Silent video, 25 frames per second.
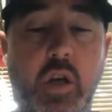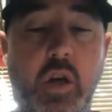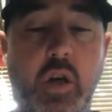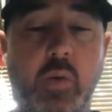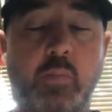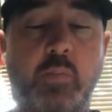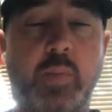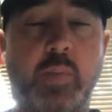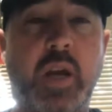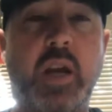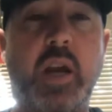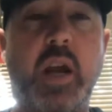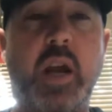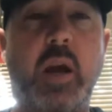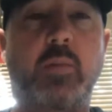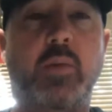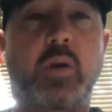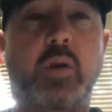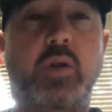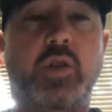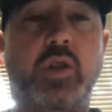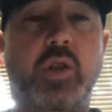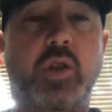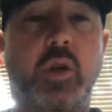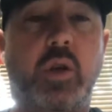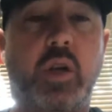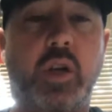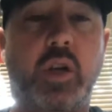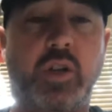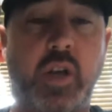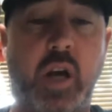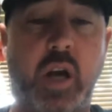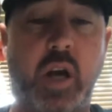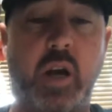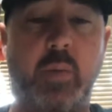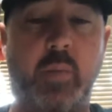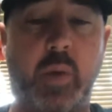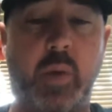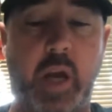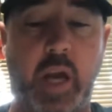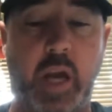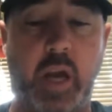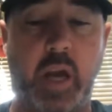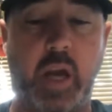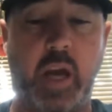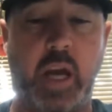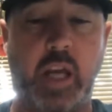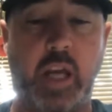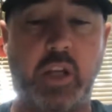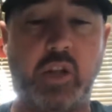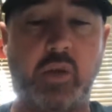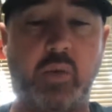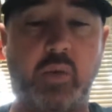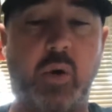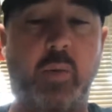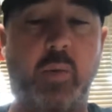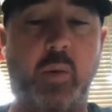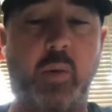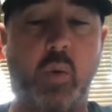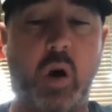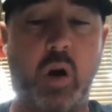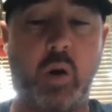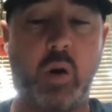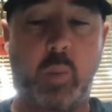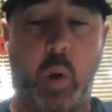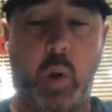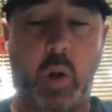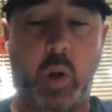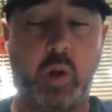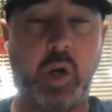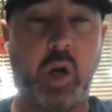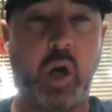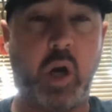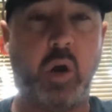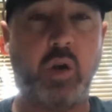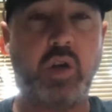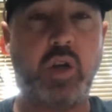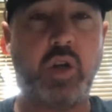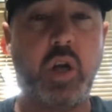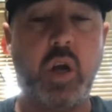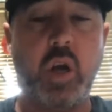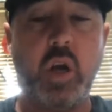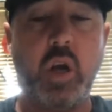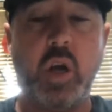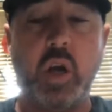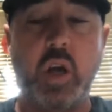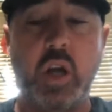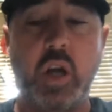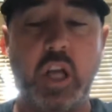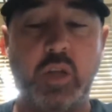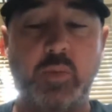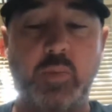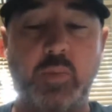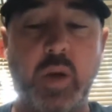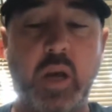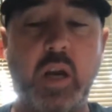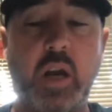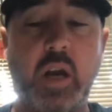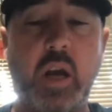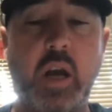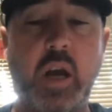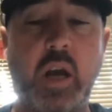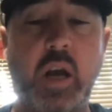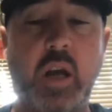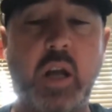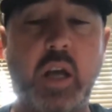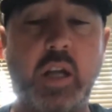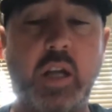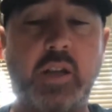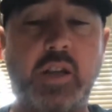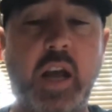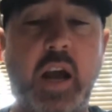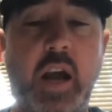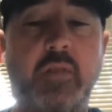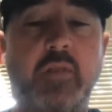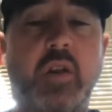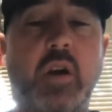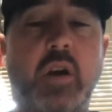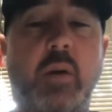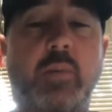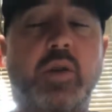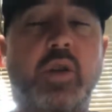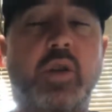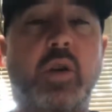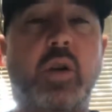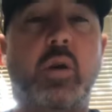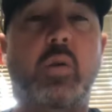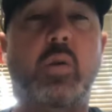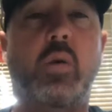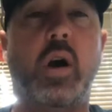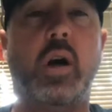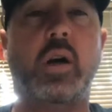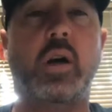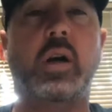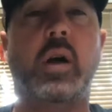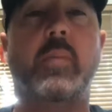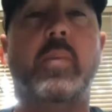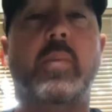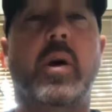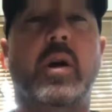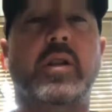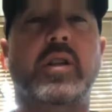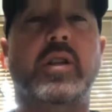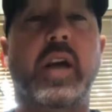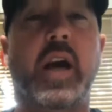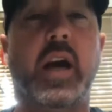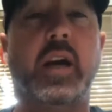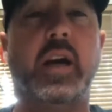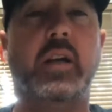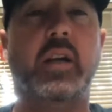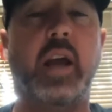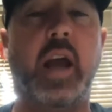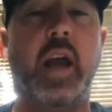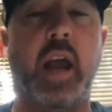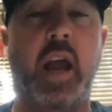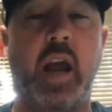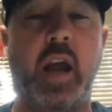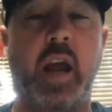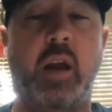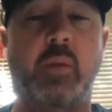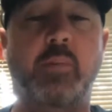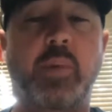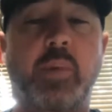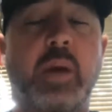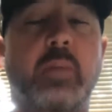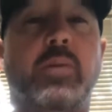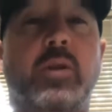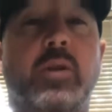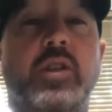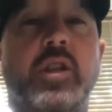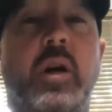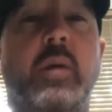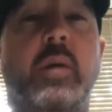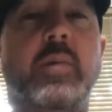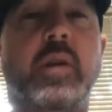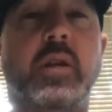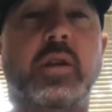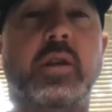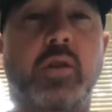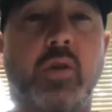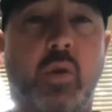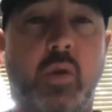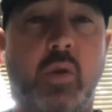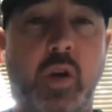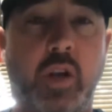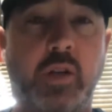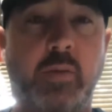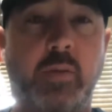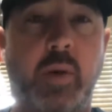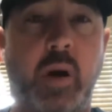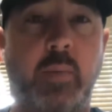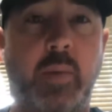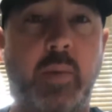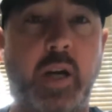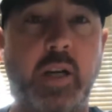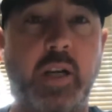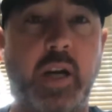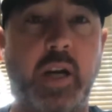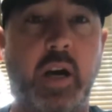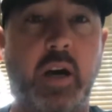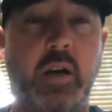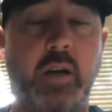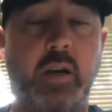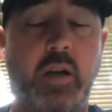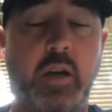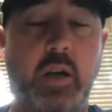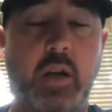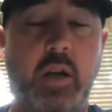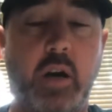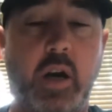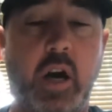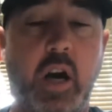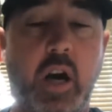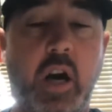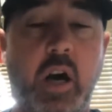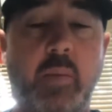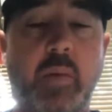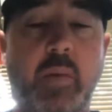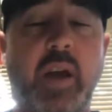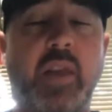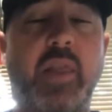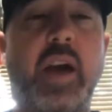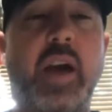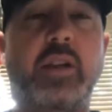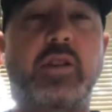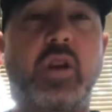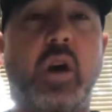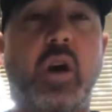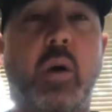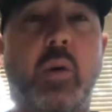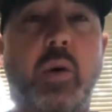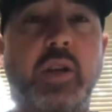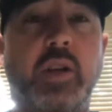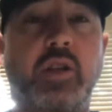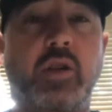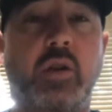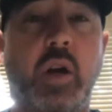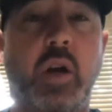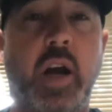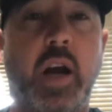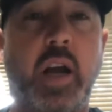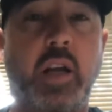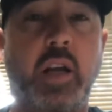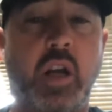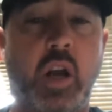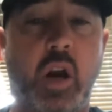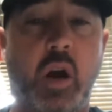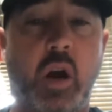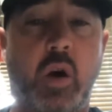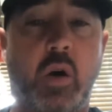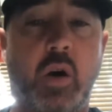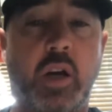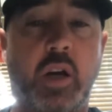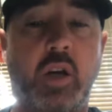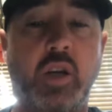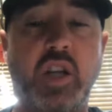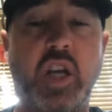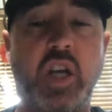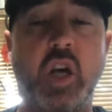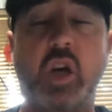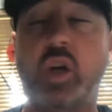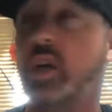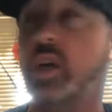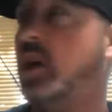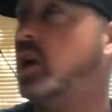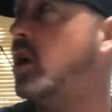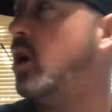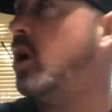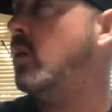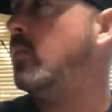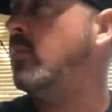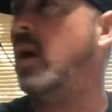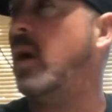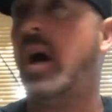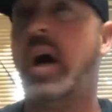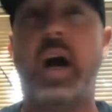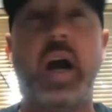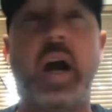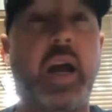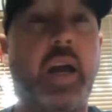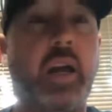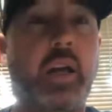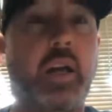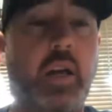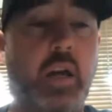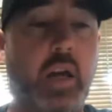being able to, because I am a swim and water polo coach. It's having the opportunity to walk up on deck and people tell me stories about my dad. And that's always great. A year could go by,